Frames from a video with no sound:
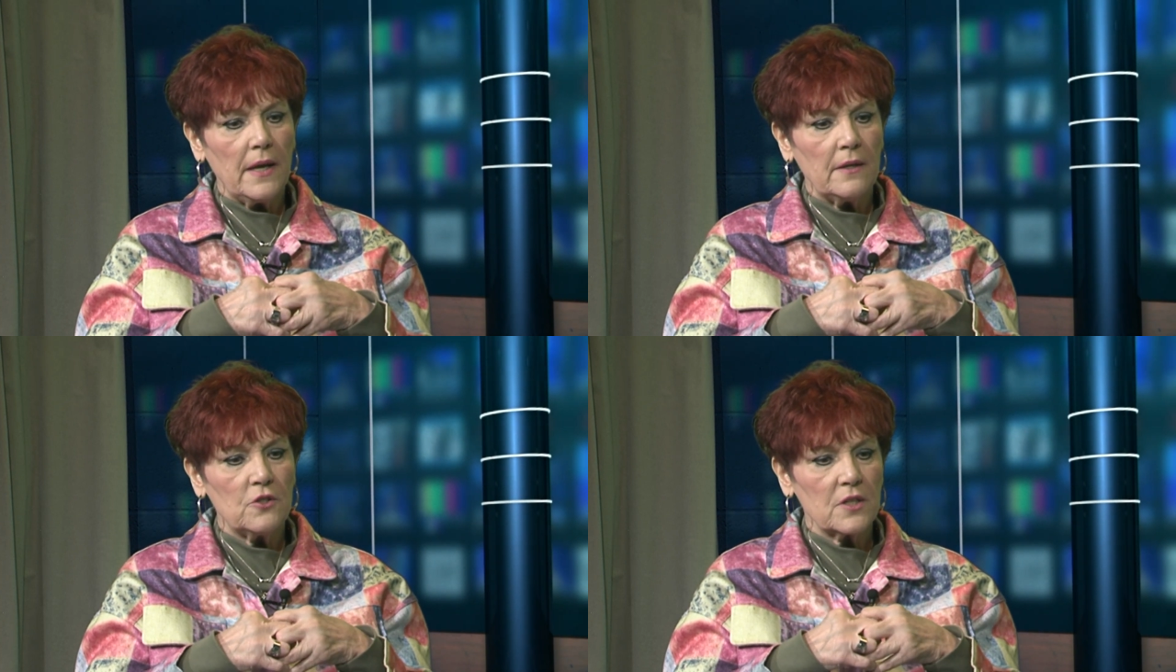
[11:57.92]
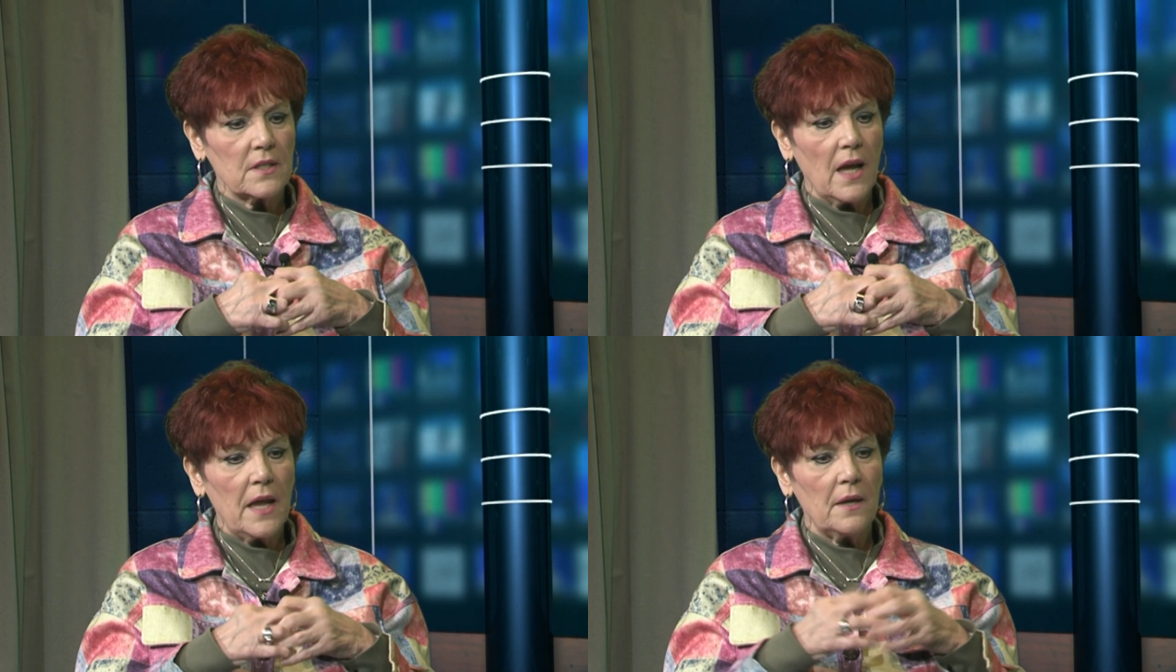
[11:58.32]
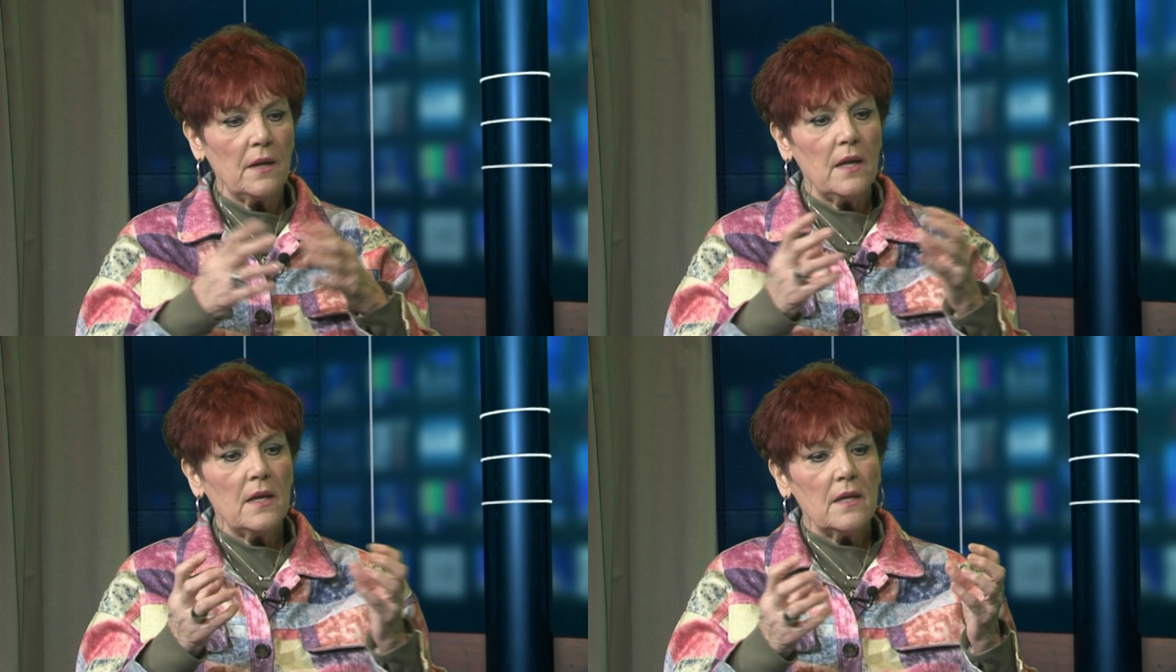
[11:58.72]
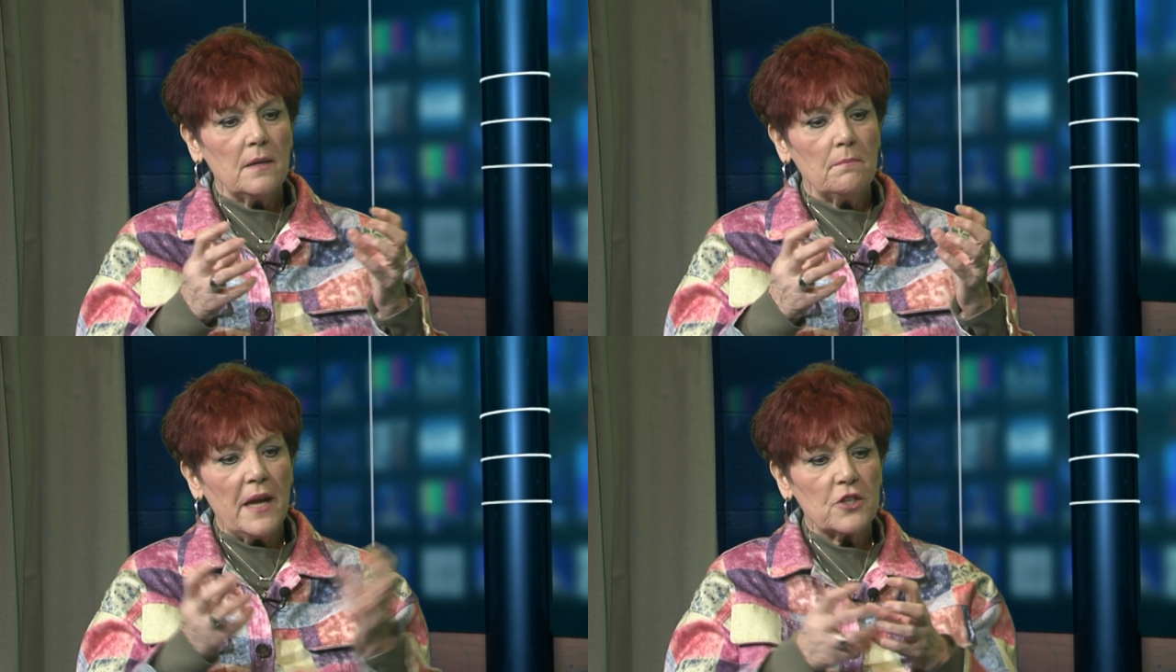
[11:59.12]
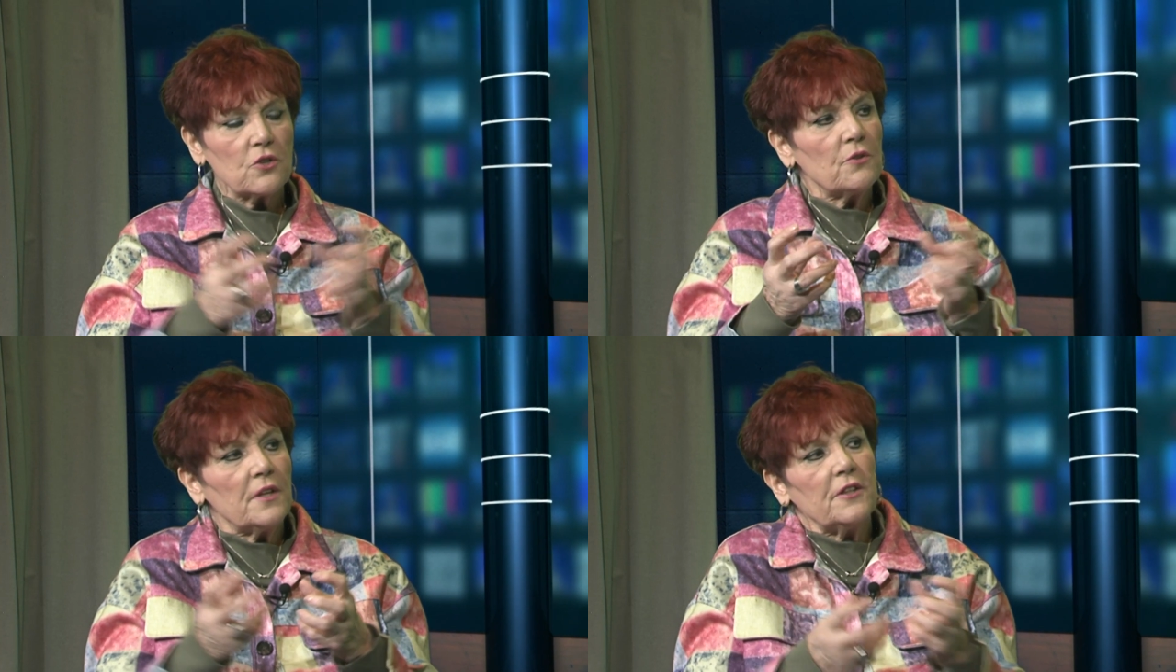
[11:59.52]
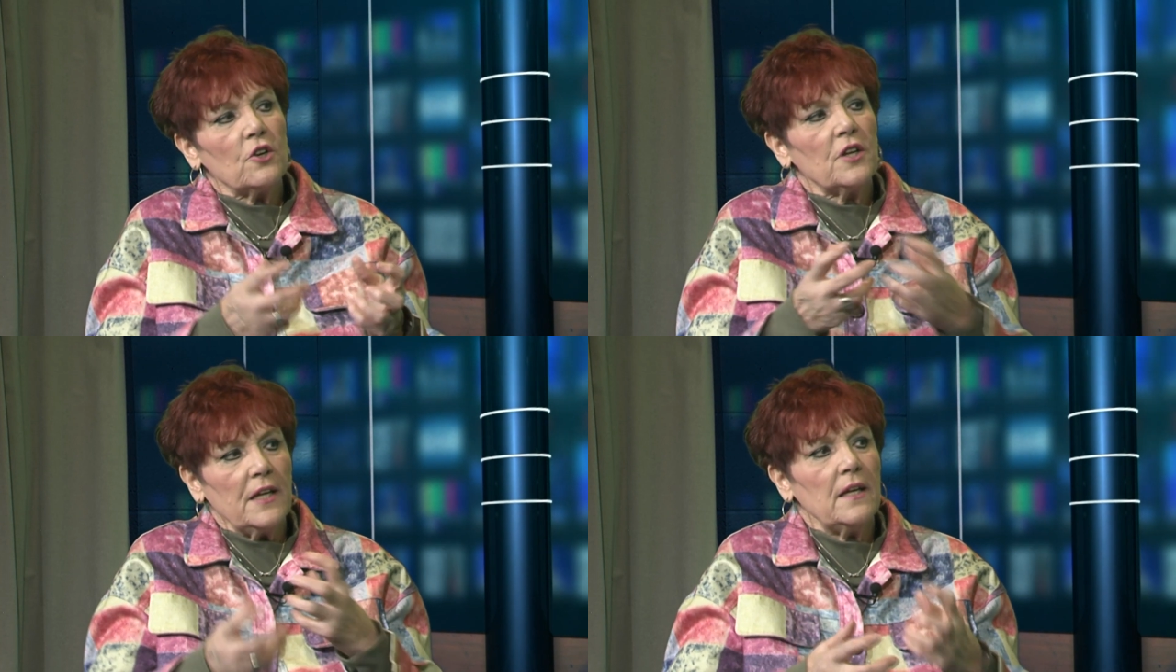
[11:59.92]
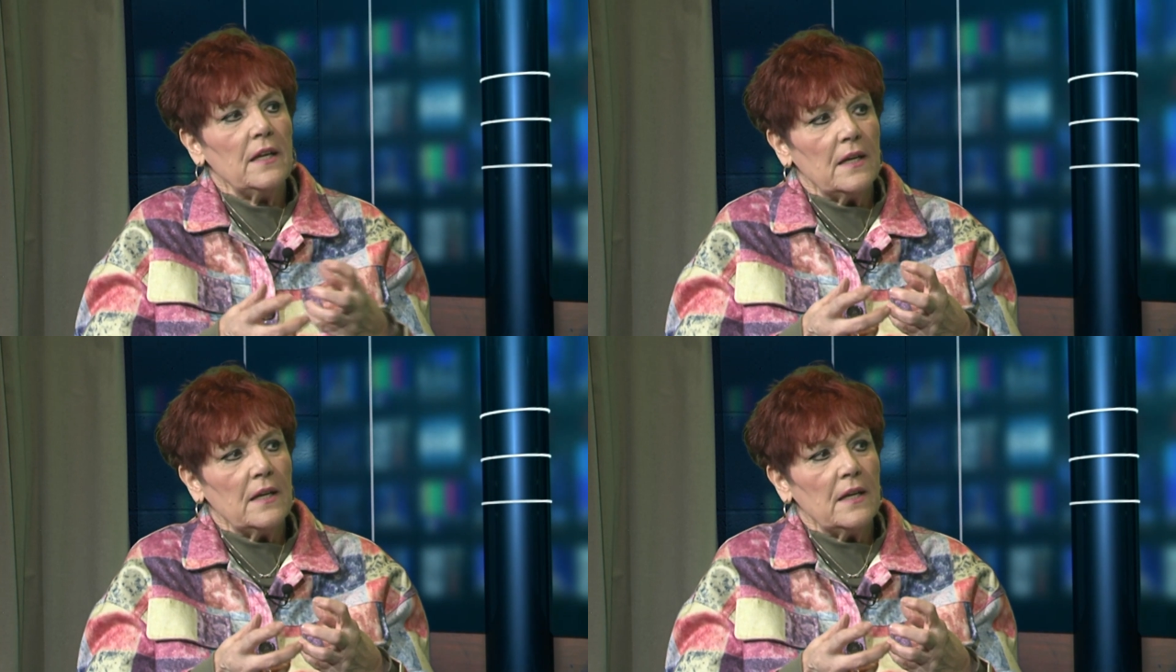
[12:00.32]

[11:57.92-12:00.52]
just kind of make sure that they're getting